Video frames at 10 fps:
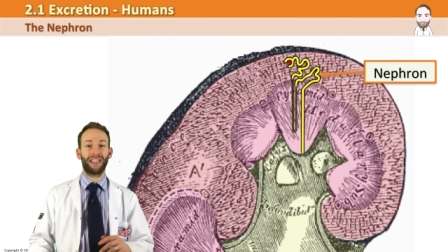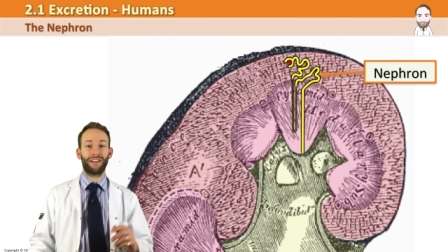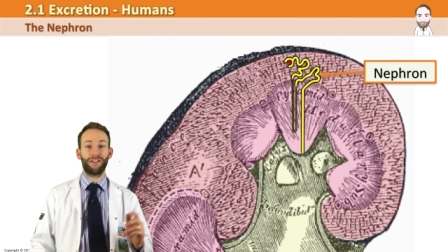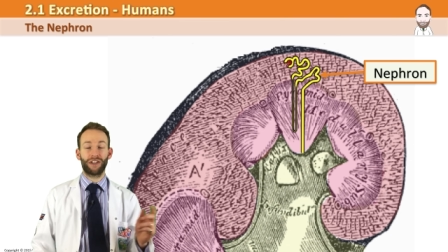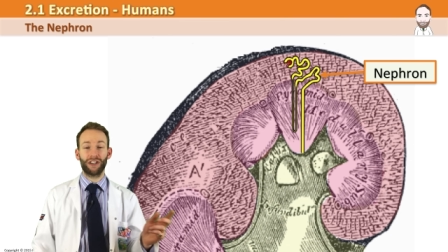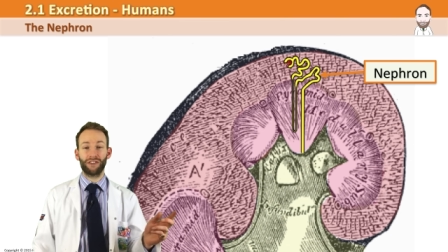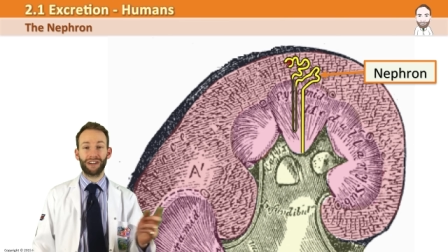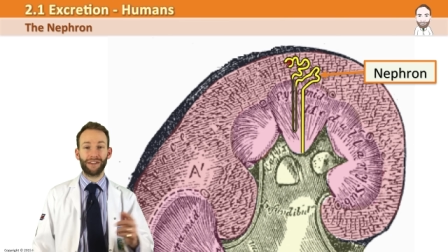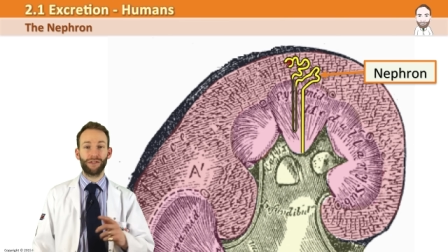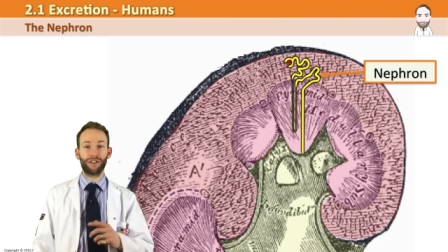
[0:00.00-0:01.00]
If you could
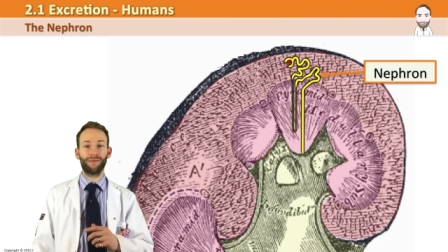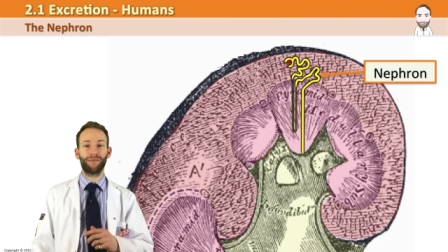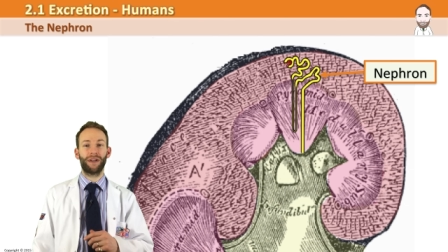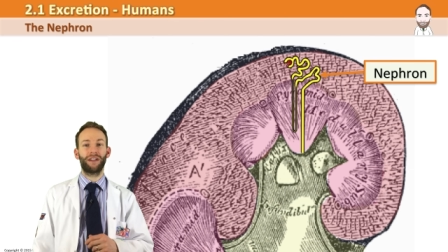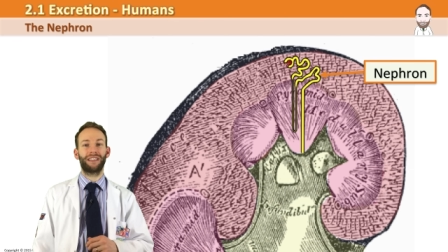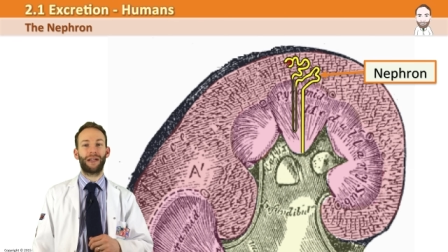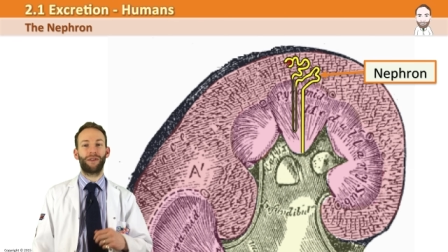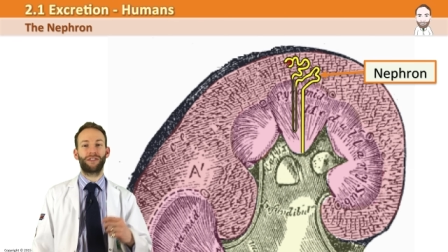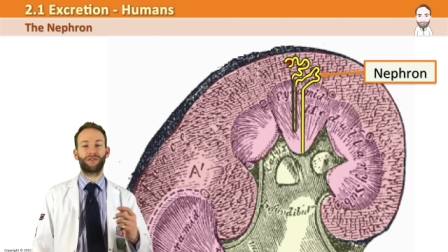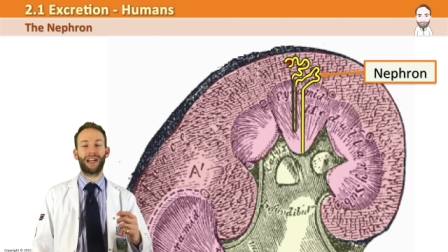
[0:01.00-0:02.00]
unravel them, they
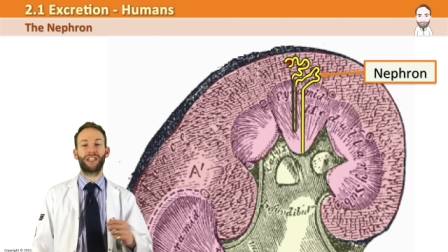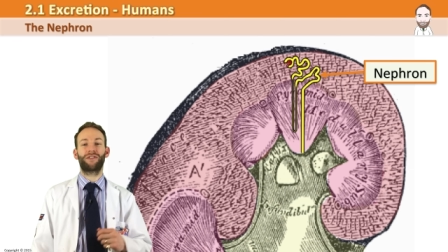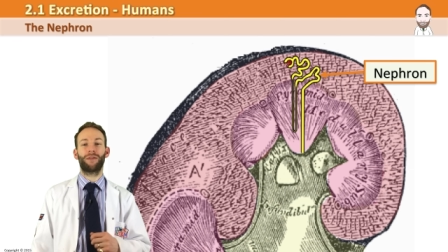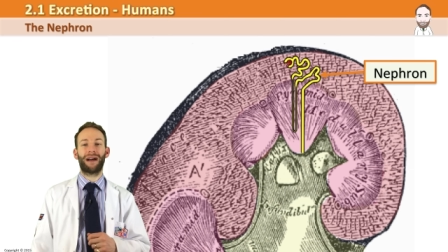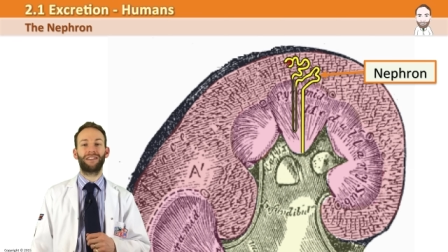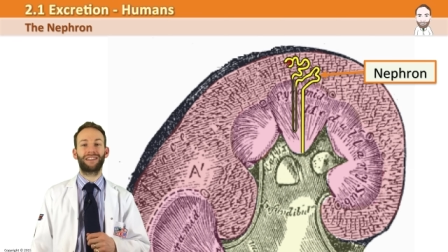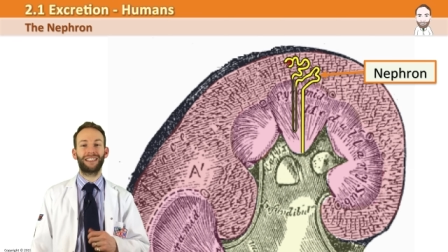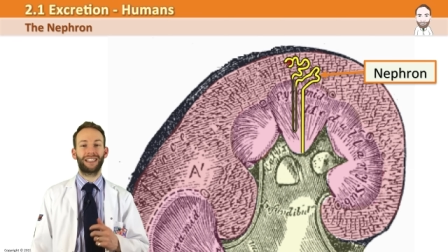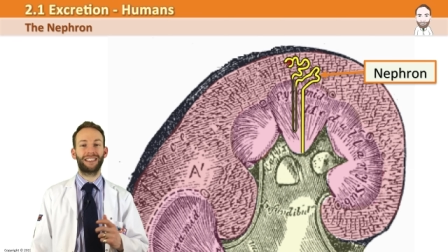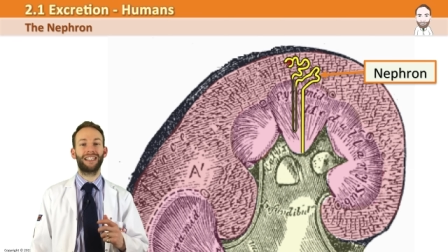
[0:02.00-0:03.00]
would stretch for about
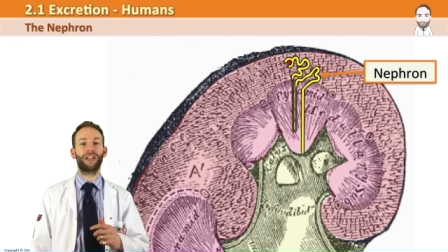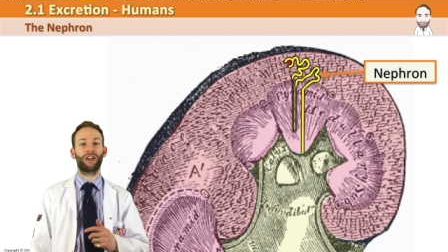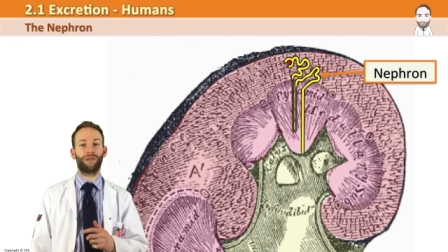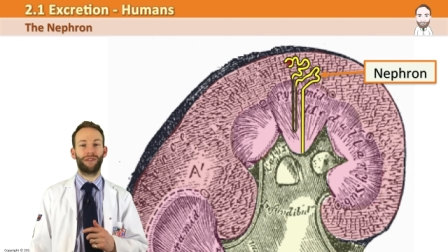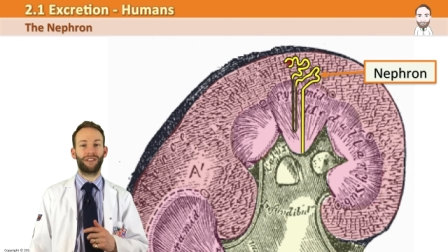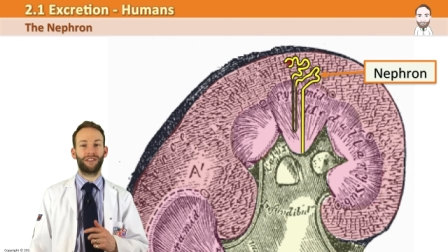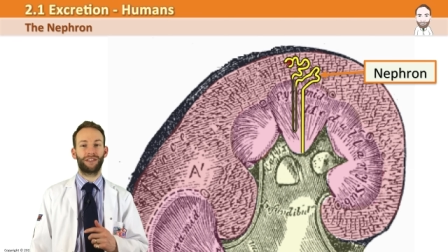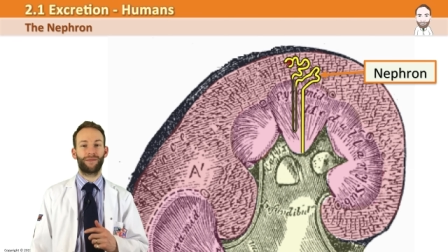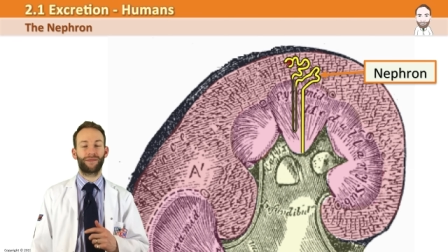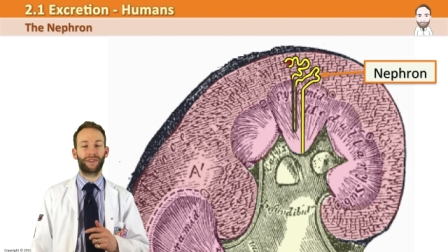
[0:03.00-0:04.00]
60 kilometers.